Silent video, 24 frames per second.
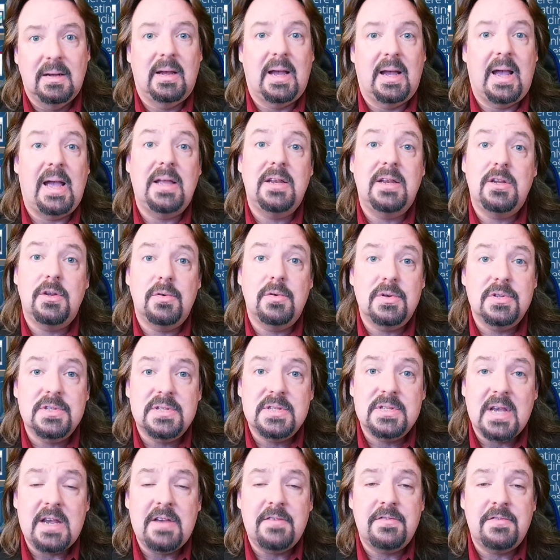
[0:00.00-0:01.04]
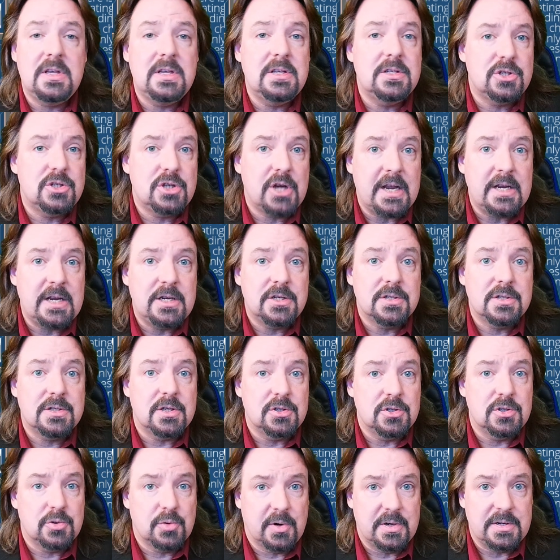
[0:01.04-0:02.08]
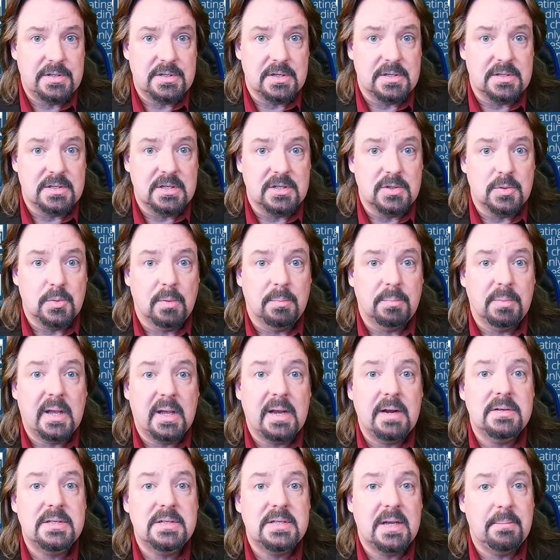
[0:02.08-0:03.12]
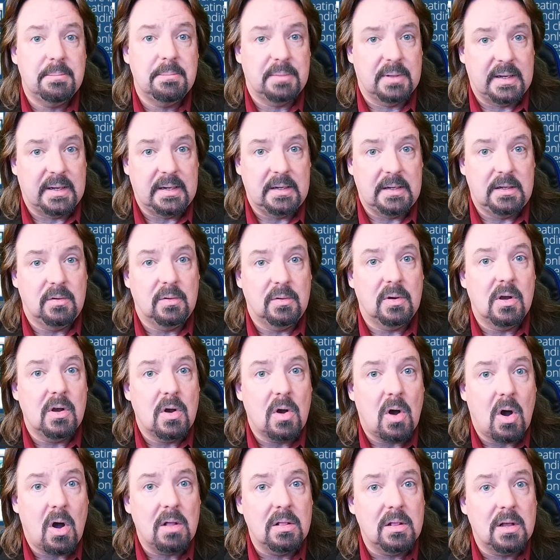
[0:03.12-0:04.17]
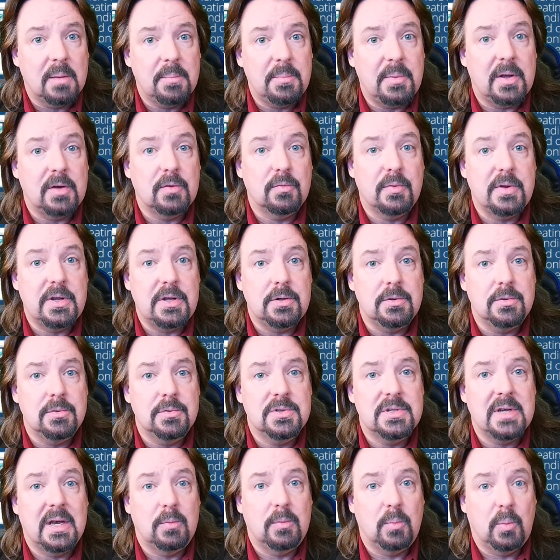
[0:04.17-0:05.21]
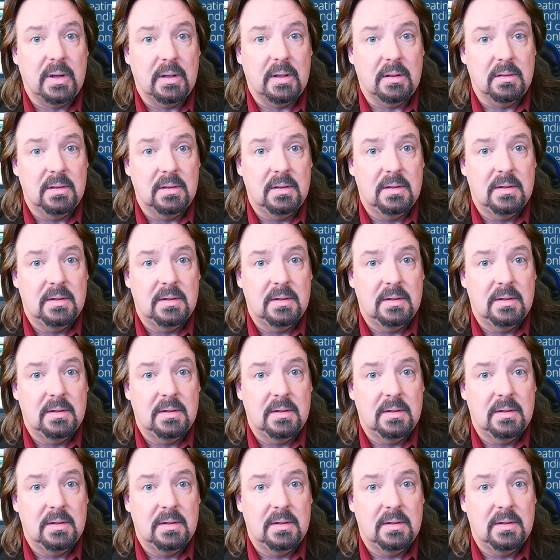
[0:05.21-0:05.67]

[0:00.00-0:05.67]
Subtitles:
And you can save these changes and choices into a player template you can call up and reuse at will.